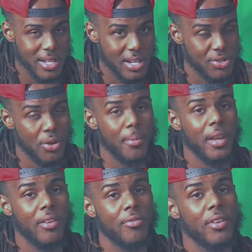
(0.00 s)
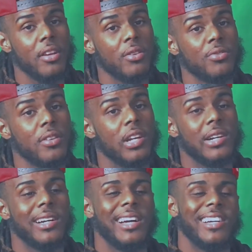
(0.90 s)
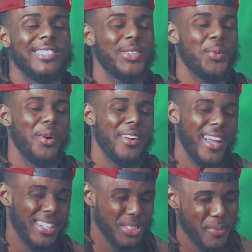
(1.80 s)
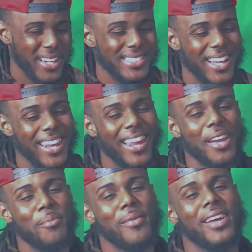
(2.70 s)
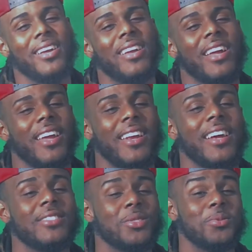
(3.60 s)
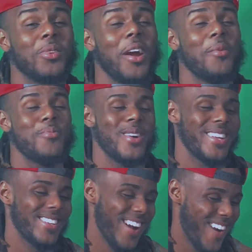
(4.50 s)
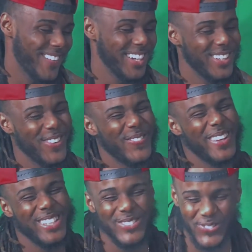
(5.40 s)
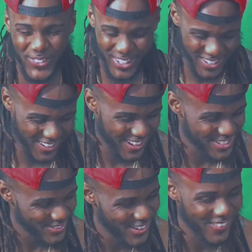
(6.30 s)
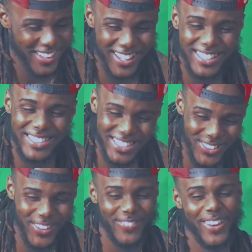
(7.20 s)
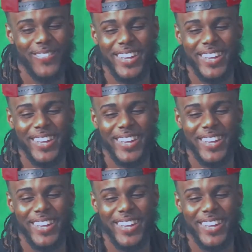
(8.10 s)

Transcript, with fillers: I enjoy making videos for y'all. So uh, y'all smash that like, man. Hit that subscribe button. Y'all already know, man. Sporting cards. We gonna get into it, man.